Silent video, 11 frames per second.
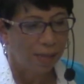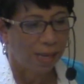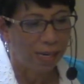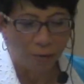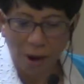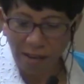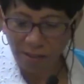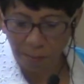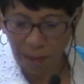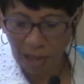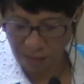And he writes
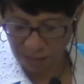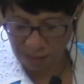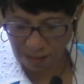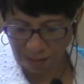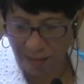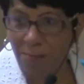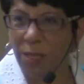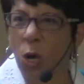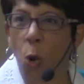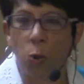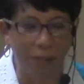about
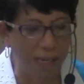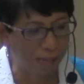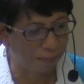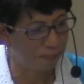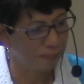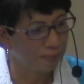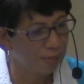beholding.